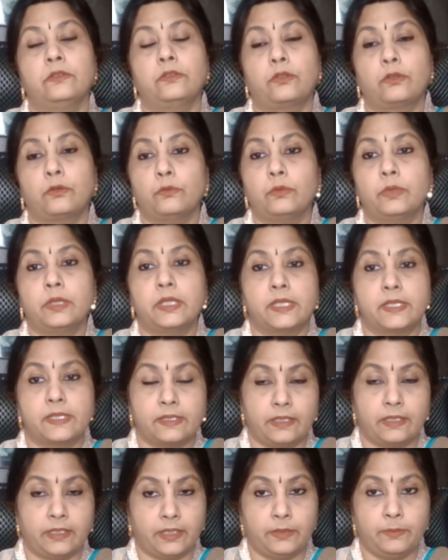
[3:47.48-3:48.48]
through
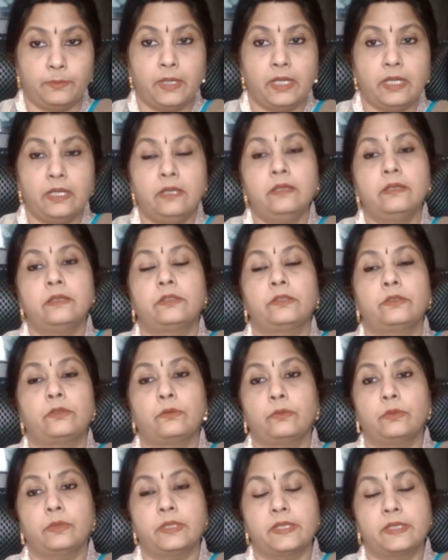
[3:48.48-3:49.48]
his karma,
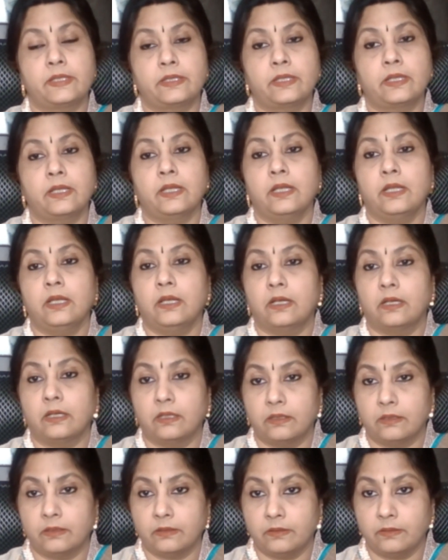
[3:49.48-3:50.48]
through his
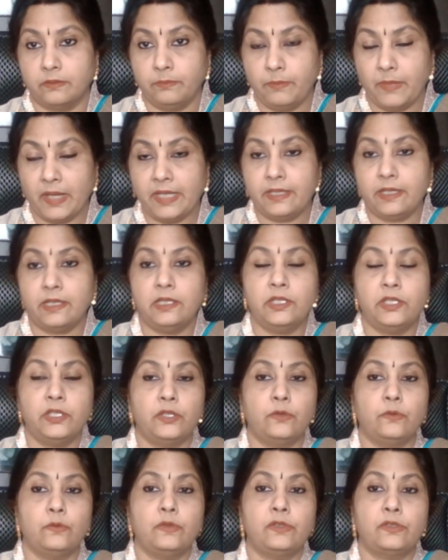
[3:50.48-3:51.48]
mental
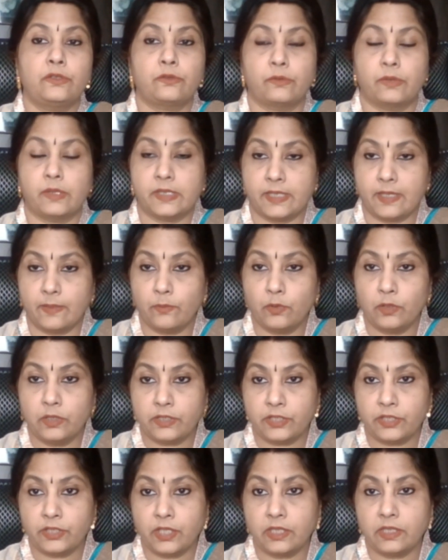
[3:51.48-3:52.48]
issues, through his
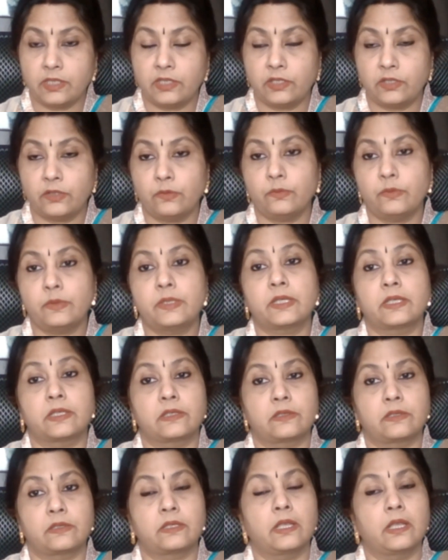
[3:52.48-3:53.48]
emotional issues,
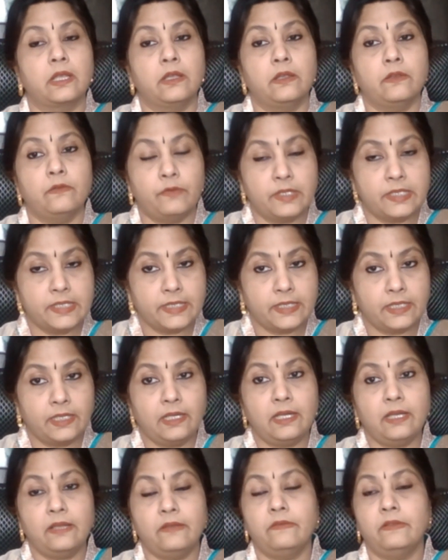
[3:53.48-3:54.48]
his
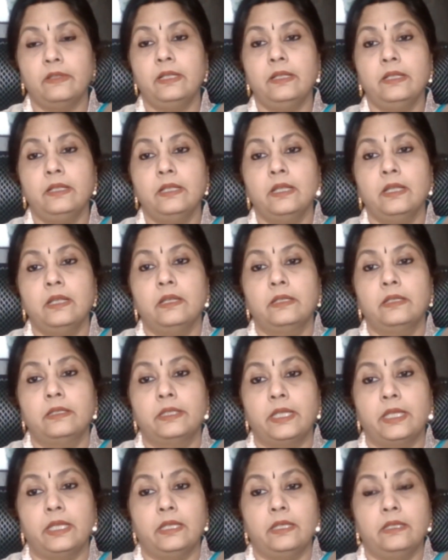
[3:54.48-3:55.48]
physical level.
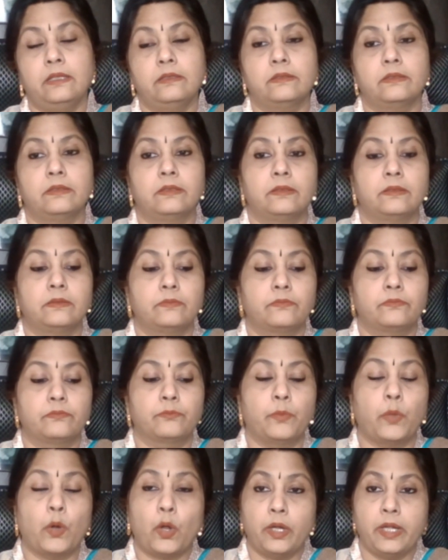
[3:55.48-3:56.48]
The
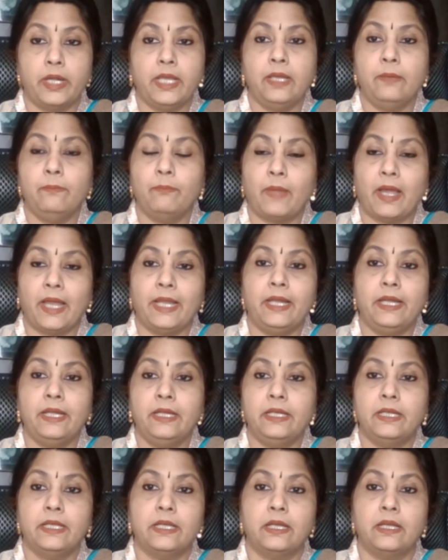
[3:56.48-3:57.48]
body
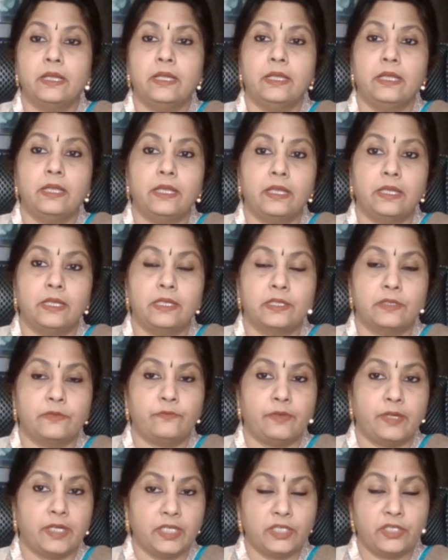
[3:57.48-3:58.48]
mind is
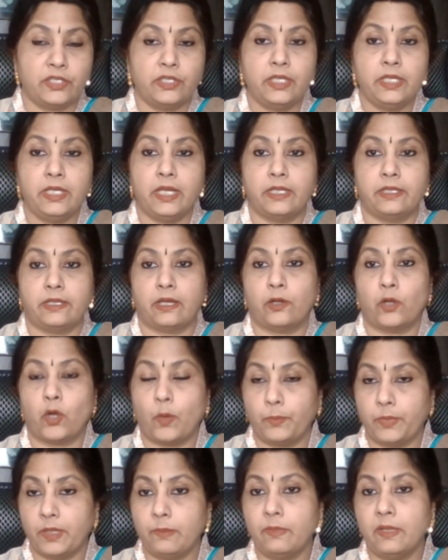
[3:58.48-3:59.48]
functioning at an
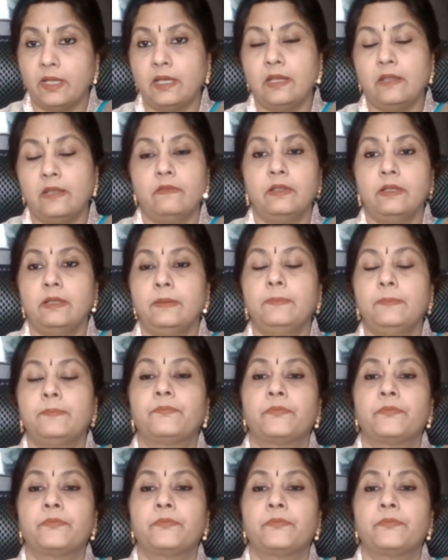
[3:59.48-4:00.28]
optimal level,